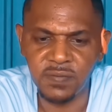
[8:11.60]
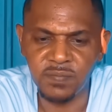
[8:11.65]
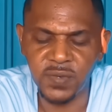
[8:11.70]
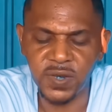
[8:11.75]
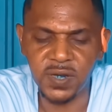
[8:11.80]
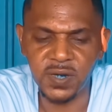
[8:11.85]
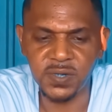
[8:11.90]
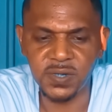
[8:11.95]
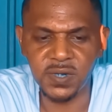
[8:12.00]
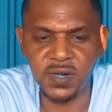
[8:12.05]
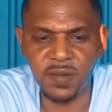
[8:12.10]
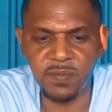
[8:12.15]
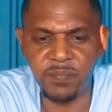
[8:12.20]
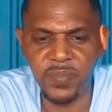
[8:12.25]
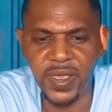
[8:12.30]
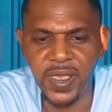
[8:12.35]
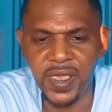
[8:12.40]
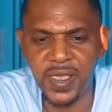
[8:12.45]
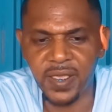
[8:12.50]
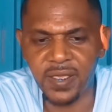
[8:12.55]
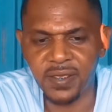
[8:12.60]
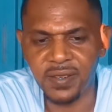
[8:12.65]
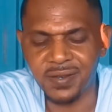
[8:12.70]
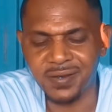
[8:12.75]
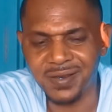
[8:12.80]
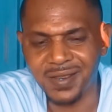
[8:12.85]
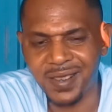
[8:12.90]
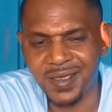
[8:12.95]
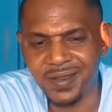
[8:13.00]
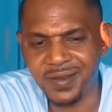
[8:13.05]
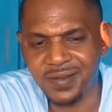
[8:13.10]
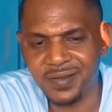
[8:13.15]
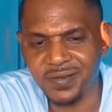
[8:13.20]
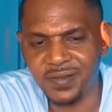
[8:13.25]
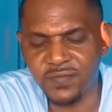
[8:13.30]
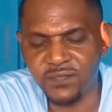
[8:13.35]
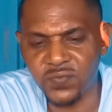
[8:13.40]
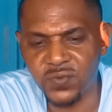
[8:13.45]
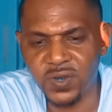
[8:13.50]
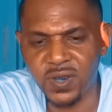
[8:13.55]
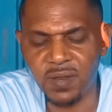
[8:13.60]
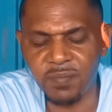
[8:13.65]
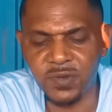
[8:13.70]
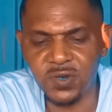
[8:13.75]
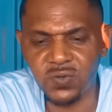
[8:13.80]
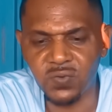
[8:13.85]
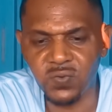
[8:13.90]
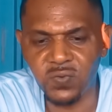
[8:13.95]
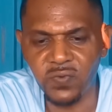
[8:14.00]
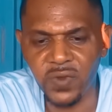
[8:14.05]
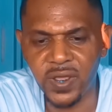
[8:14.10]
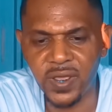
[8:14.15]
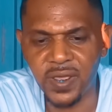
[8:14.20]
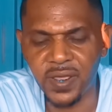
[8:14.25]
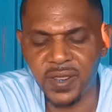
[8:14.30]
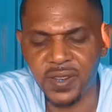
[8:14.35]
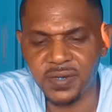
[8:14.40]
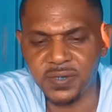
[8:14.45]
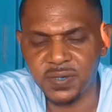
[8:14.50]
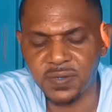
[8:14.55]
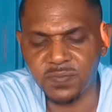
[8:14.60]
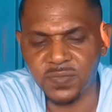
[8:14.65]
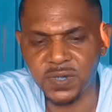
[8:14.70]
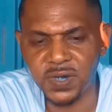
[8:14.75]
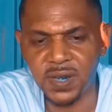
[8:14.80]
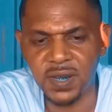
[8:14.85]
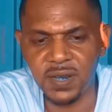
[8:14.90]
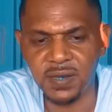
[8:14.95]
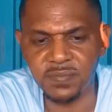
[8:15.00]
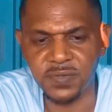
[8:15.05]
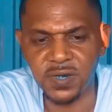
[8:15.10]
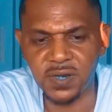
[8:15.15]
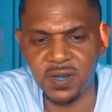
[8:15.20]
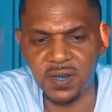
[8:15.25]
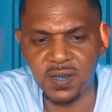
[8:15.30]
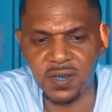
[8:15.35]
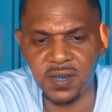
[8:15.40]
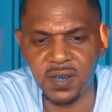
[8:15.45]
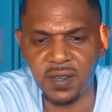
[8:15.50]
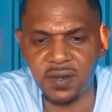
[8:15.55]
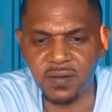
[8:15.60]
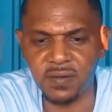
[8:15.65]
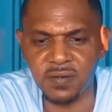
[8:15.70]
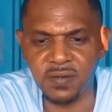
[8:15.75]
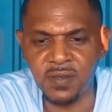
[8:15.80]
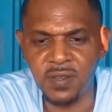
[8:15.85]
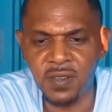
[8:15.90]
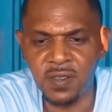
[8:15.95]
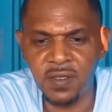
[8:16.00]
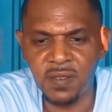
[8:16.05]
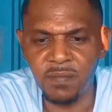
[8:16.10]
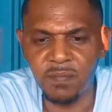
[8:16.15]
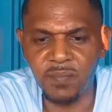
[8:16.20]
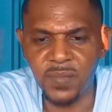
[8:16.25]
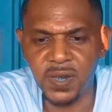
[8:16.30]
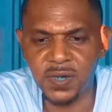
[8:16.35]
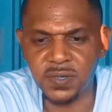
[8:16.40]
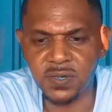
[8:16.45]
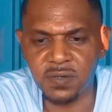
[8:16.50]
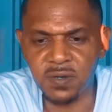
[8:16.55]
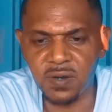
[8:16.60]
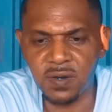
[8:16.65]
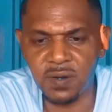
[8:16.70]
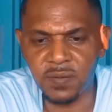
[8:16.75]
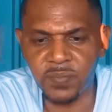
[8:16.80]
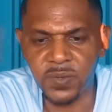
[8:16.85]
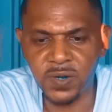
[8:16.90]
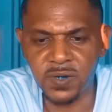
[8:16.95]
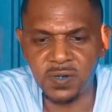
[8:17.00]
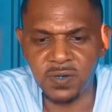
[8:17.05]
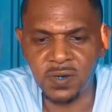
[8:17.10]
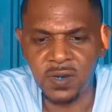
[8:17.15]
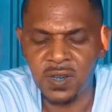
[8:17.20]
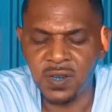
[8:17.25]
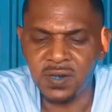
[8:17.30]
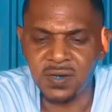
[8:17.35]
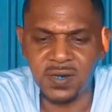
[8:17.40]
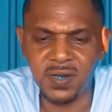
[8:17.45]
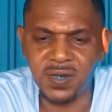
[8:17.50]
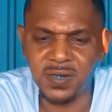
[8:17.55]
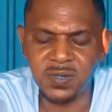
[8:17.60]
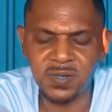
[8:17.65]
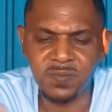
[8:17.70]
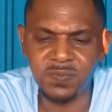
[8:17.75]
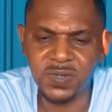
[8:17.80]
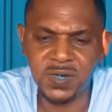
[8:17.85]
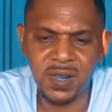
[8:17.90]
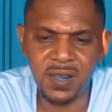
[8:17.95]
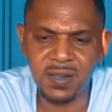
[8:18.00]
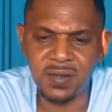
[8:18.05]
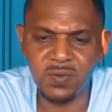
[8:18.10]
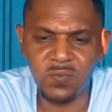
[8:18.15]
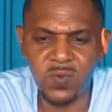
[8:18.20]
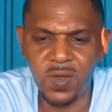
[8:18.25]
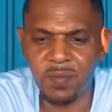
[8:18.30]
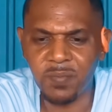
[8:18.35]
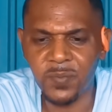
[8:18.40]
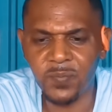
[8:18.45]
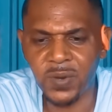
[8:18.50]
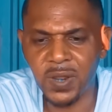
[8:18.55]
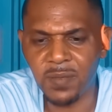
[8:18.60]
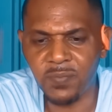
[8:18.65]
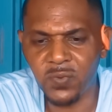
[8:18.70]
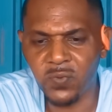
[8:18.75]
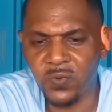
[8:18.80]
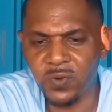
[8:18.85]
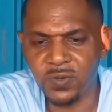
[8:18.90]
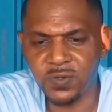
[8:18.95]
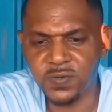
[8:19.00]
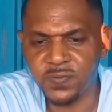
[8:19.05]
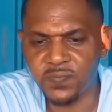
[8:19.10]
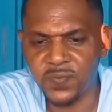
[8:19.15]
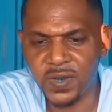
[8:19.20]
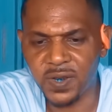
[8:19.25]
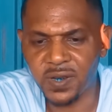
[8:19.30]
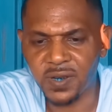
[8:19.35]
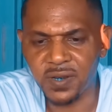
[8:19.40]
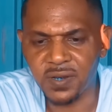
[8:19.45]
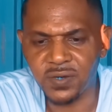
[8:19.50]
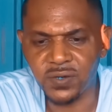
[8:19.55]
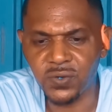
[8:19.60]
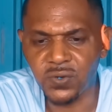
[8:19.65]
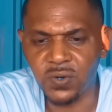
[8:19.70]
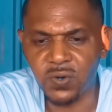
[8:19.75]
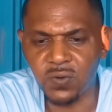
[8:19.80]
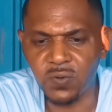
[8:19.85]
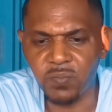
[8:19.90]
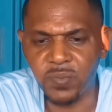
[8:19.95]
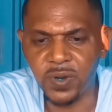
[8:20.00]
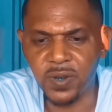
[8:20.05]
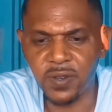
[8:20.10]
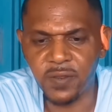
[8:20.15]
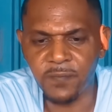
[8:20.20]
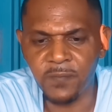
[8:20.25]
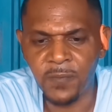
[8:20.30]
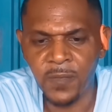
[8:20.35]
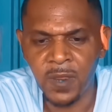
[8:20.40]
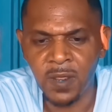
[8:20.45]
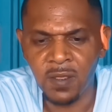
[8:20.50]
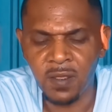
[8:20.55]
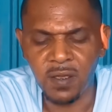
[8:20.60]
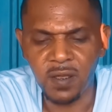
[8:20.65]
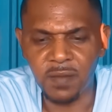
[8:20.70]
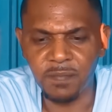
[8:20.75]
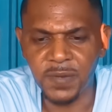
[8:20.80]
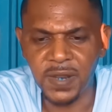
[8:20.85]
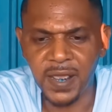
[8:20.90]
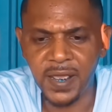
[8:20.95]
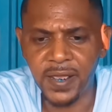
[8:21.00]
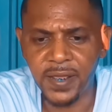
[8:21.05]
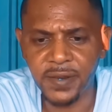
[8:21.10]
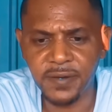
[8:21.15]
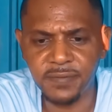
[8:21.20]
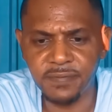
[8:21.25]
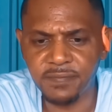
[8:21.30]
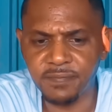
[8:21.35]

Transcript: because in the back, a lot of, if you're coming through grass, sometimes it get kind of messed up, and then sometimes the whopper plopper works fine, you know. But I'm not